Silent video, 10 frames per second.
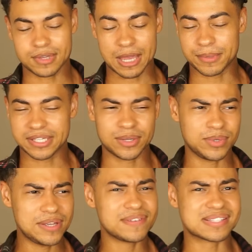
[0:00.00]
I mean, can
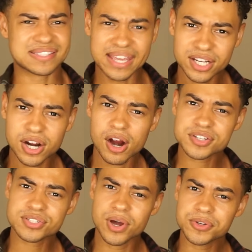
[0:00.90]
we even say
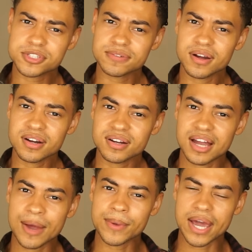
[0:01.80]
Carson Hocevar?
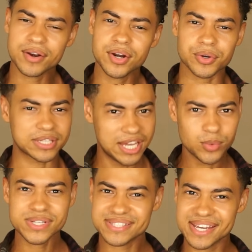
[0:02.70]
I mean, I don't know. Can
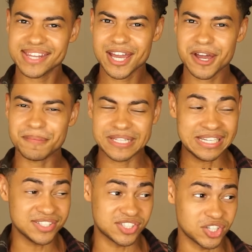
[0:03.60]
we say that? I mean,
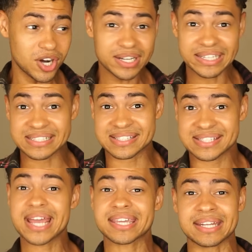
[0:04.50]
he's starting in
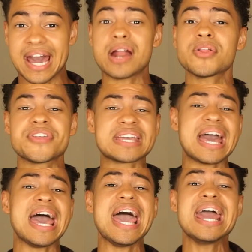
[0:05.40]
second. I don't think
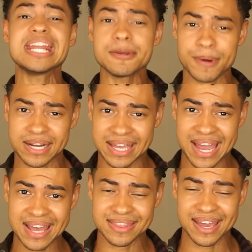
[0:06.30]
anybody
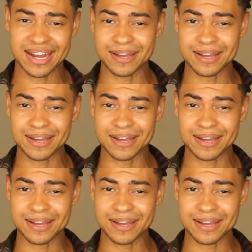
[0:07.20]
had that.